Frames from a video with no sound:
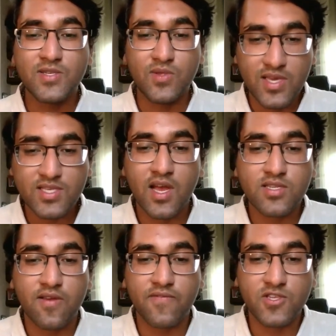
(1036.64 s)
So these
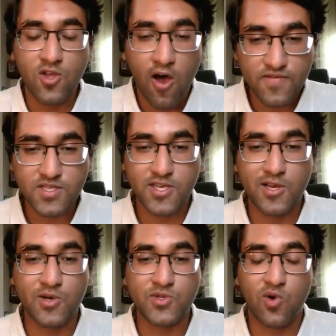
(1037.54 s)
kinds of soft
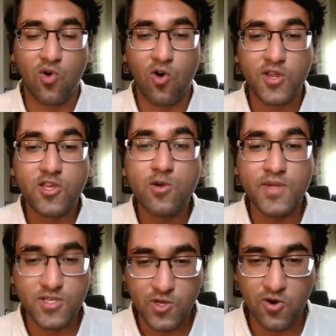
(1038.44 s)
skills or, or
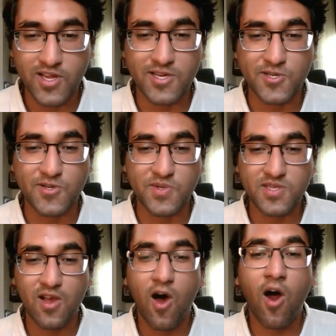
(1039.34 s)
human security
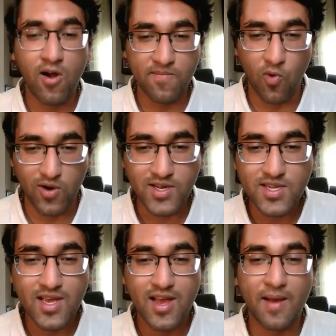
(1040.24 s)
issues are
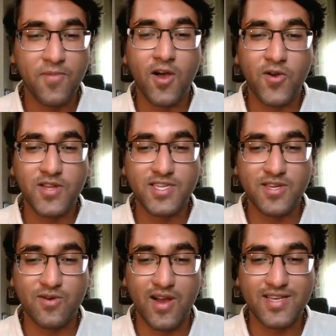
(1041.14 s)
important. I'm not going
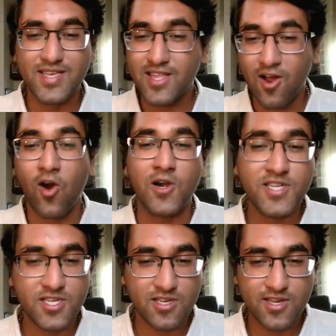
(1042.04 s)
to uh, say they
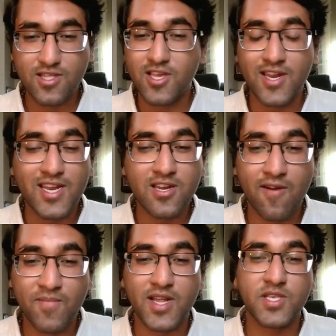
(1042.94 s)
aren't. The Canadian
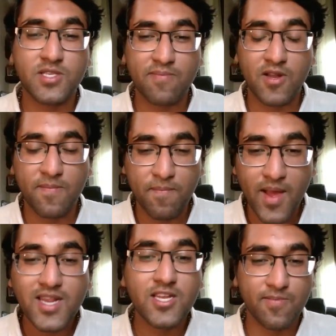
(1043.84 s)
government has accepted
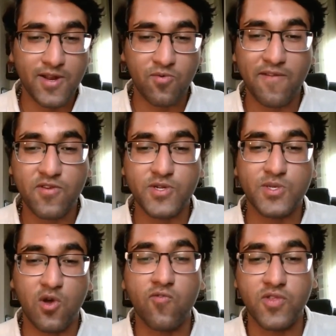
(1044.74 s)
many Tibetan
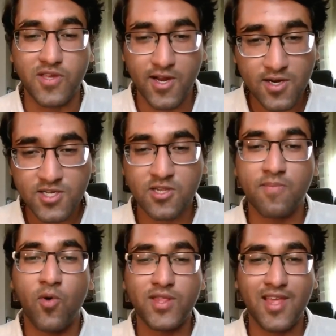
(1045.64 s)
refugees over the years to
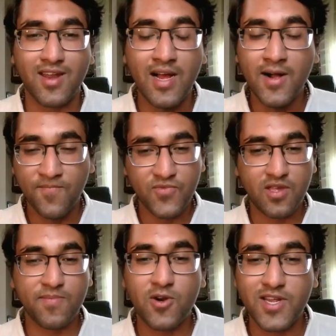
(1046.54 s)
the point that the
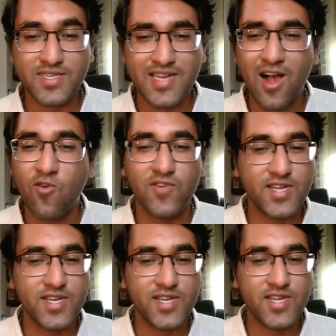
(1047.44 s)
community is now over
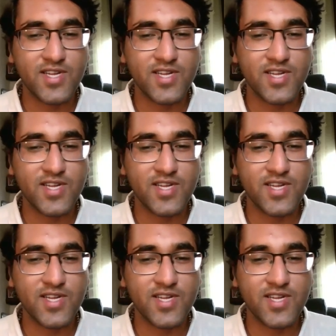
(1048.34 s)
10,000